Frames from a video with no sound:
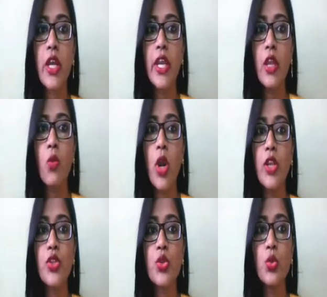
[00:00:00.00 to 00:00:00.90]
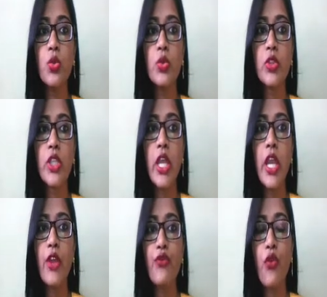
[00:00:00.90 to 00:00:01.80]
again 1, 2,
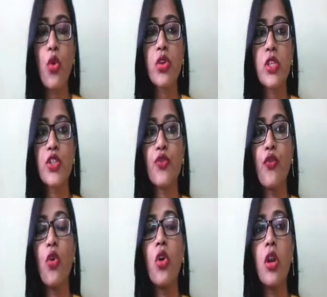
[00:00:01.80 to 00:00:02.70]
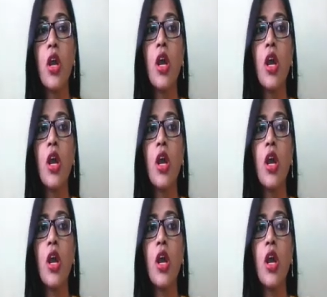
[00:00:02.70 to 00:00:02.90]
3 and 4, such 4